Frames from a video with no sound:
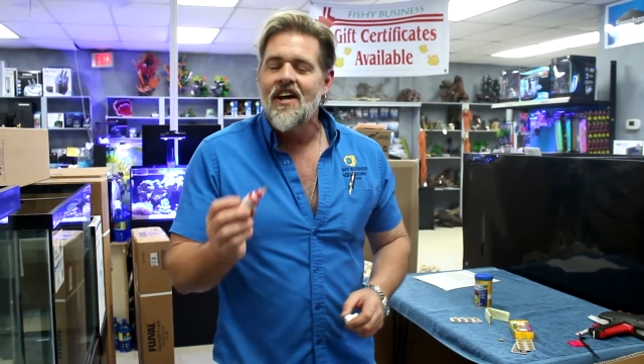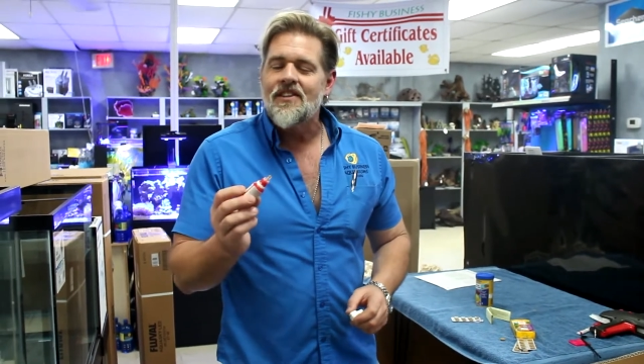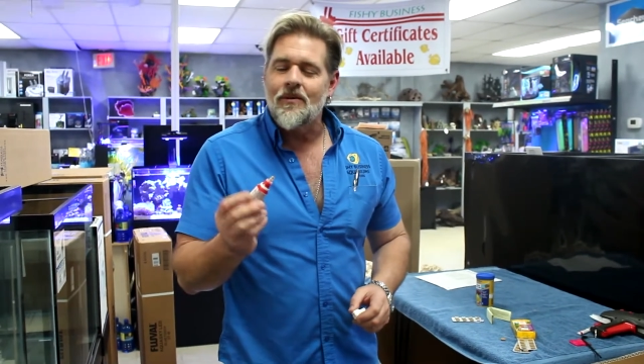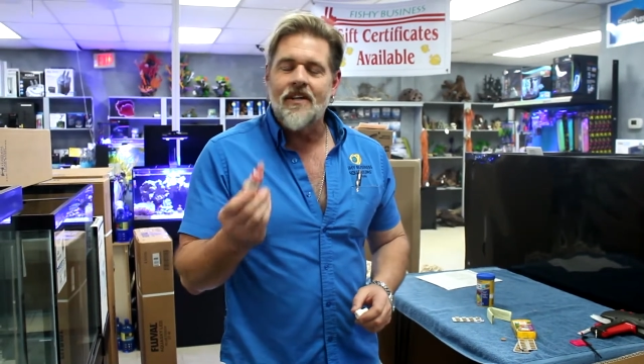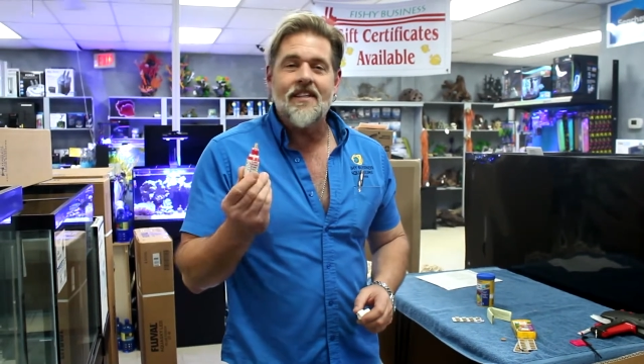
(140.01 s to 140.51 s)

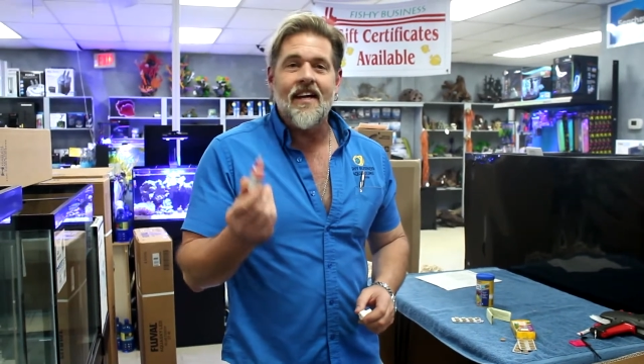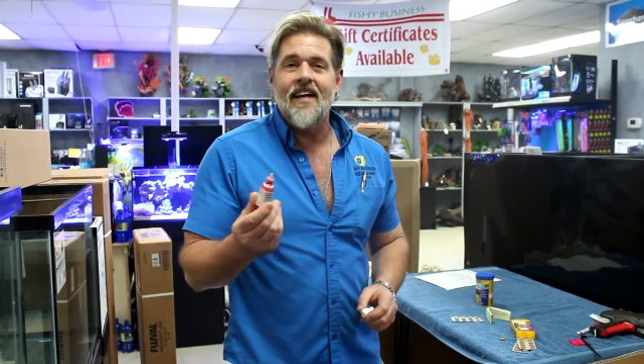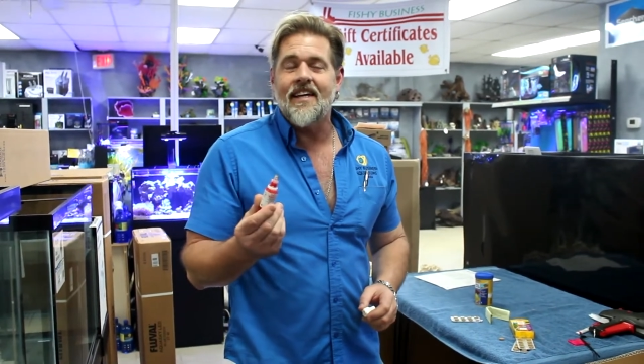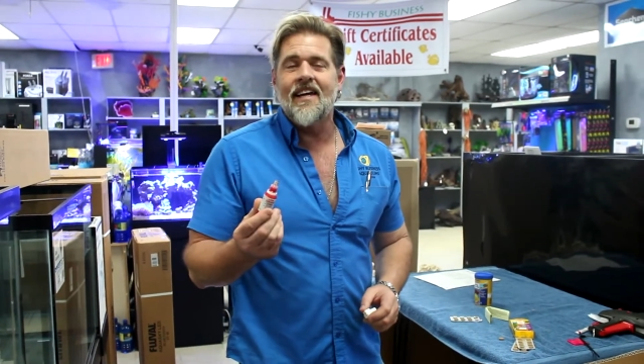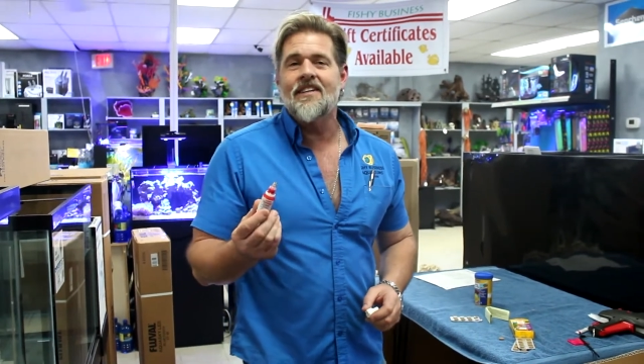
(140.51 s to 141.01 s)
the one thing I
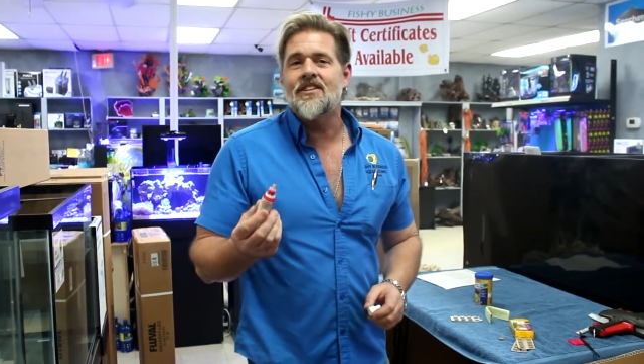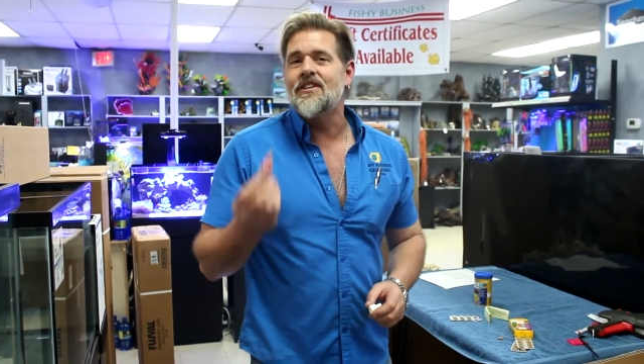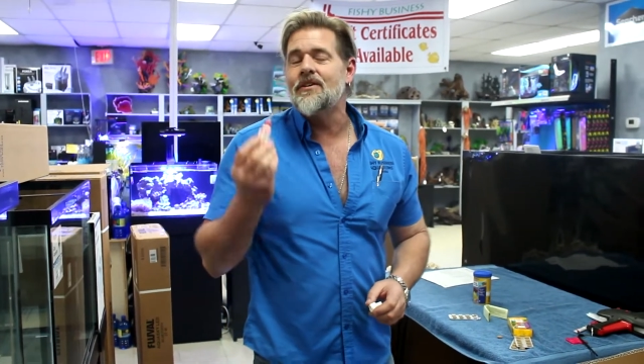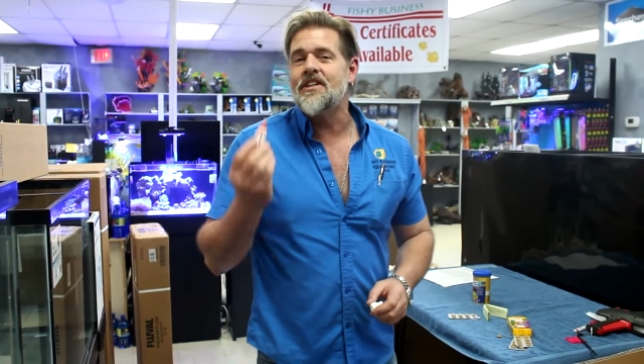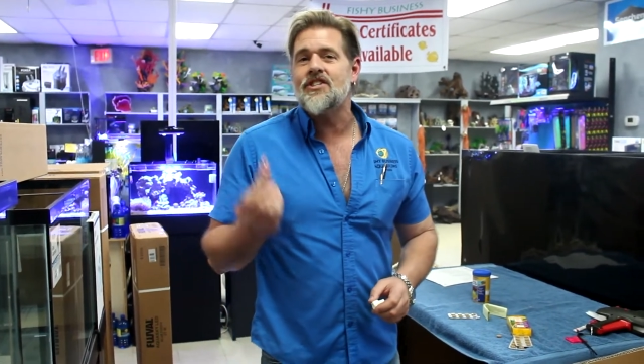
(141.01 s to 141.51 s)
can
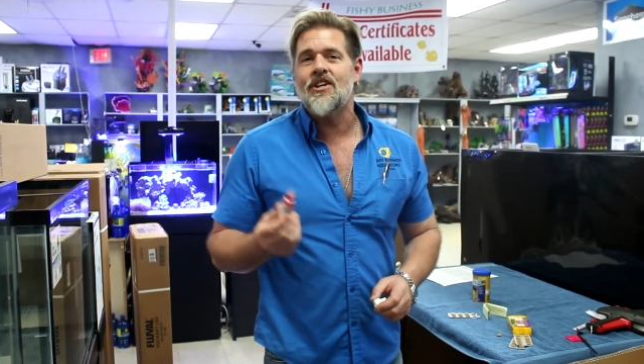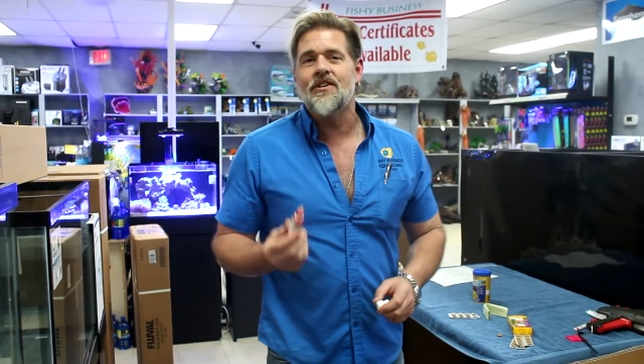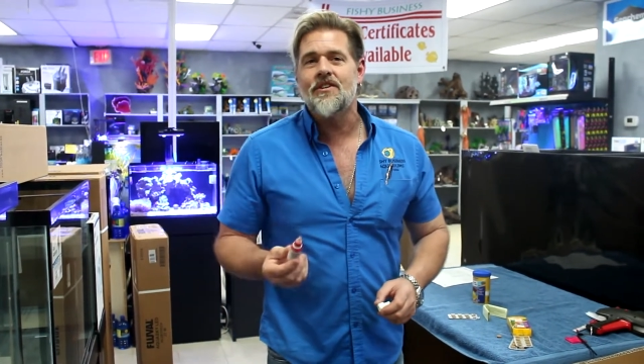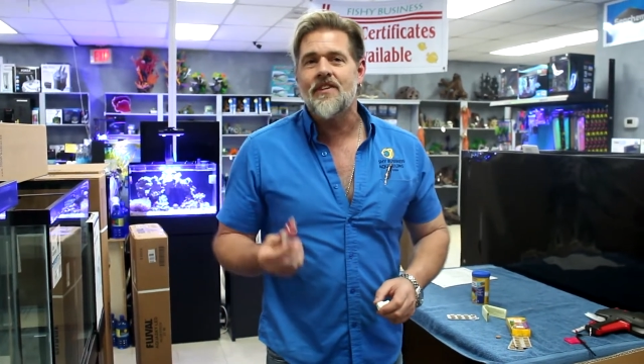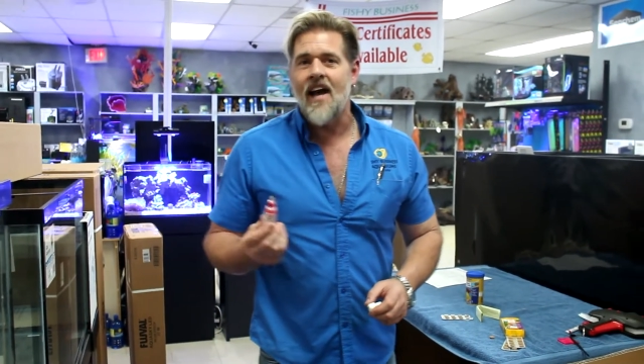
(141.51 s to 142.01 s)
do is show
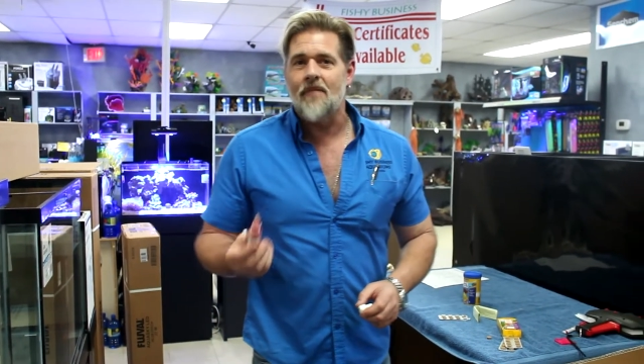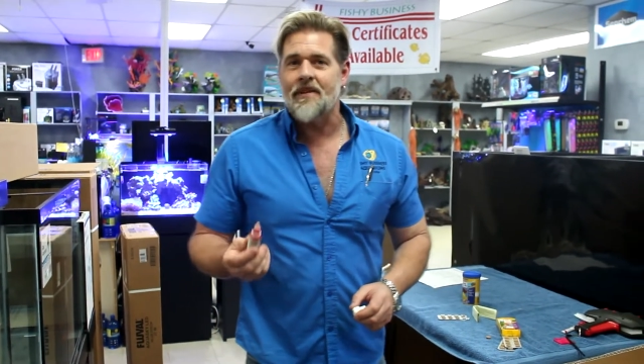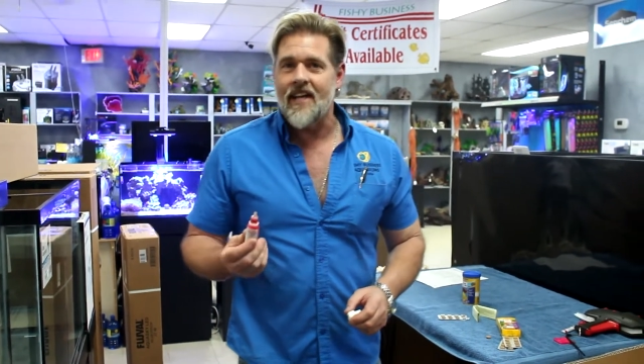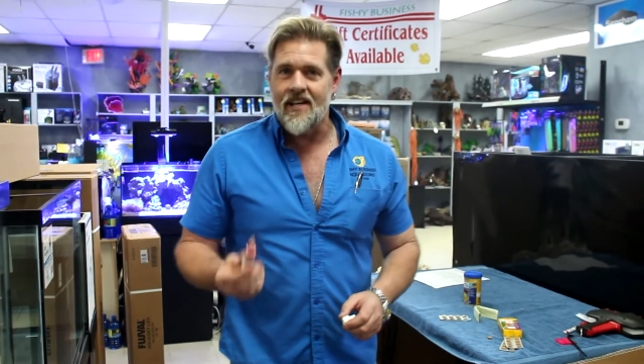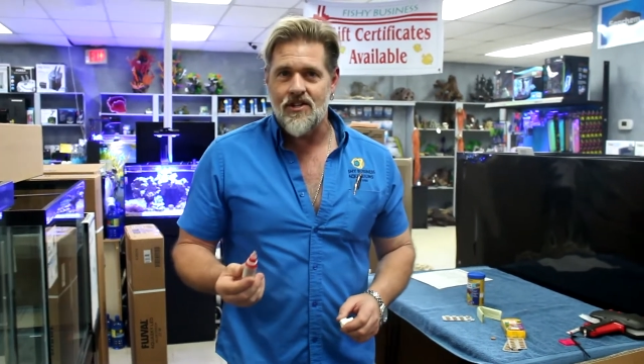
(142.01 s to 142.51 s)
you the
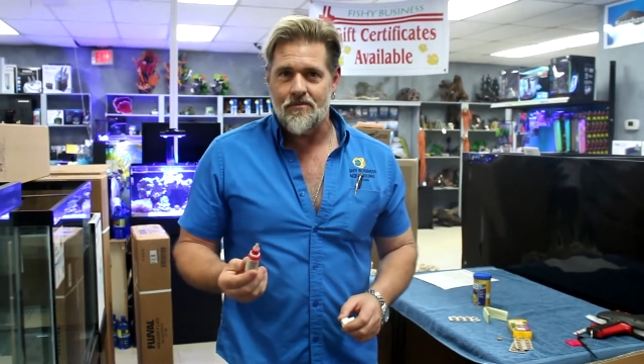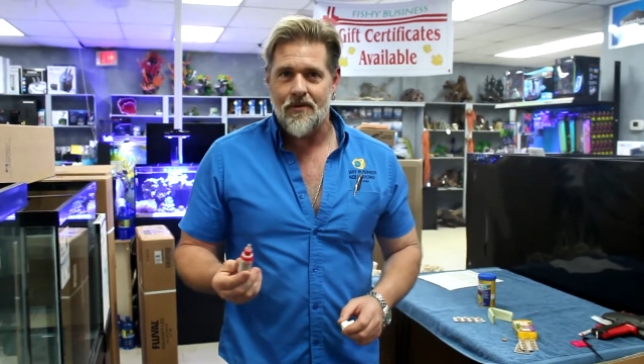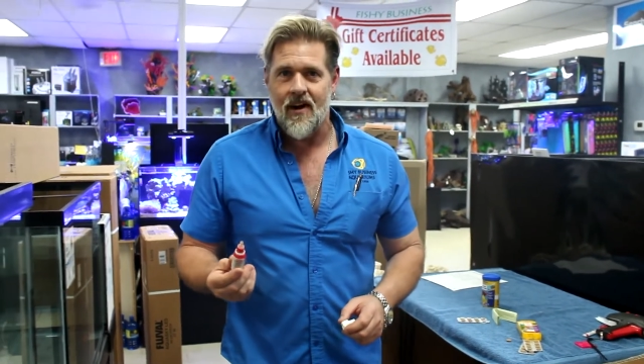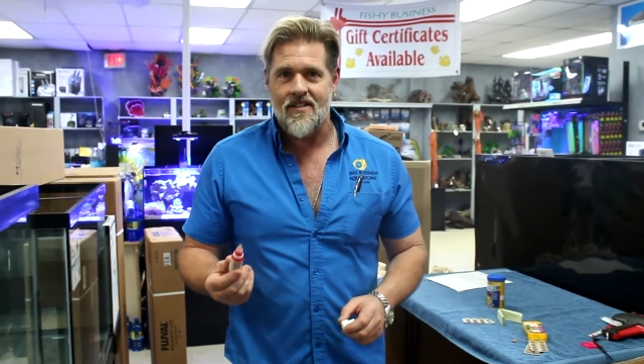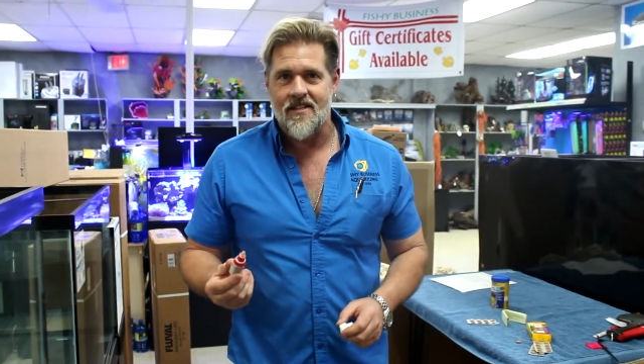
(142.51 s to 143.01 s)
application
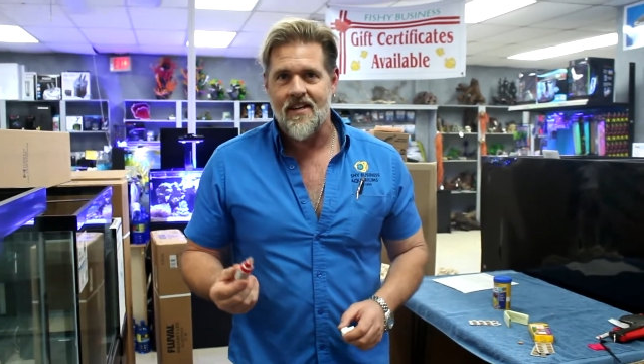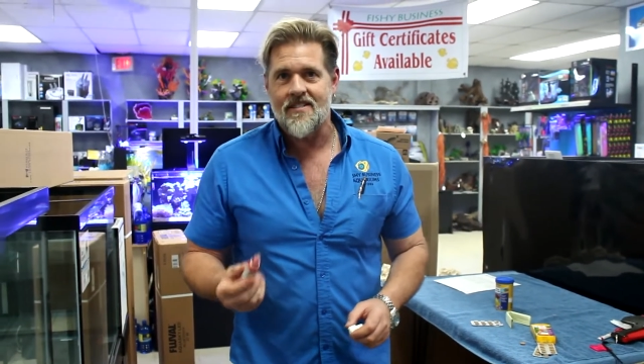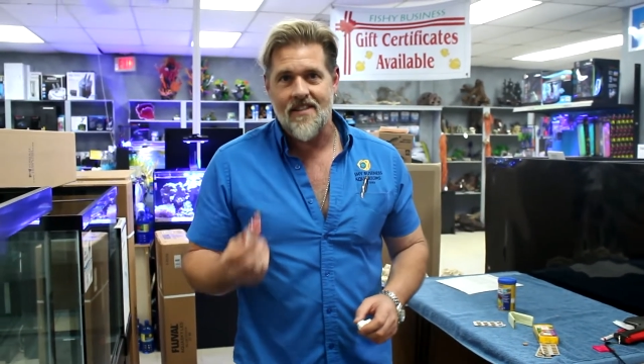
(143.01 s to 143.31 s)
process,